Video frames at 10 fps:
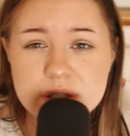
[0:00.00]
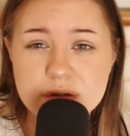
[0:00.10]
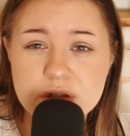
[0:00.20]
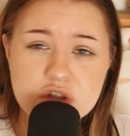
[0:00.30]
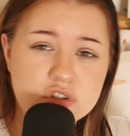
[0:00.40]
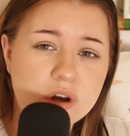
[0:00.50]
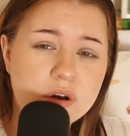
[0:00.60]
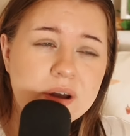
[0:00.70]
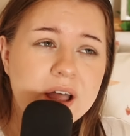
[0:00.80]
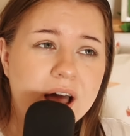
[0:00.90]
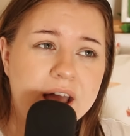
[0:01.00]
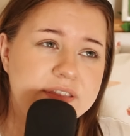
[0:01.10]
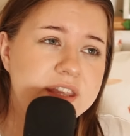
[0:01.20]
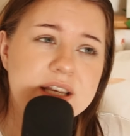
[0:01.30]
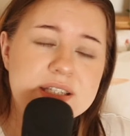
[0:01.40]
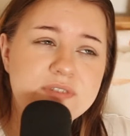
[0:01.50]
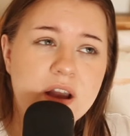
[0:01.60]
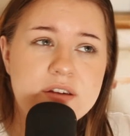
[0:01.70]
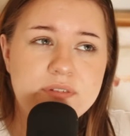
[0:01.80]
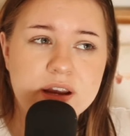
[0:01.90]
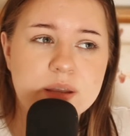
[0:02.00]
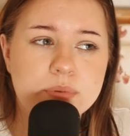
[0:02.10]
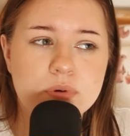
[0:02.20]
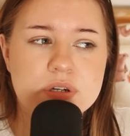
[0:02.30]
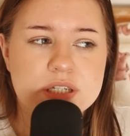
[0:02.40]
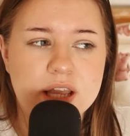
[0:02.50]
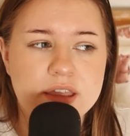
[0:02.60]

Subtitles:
on the show, I think, is very, very important.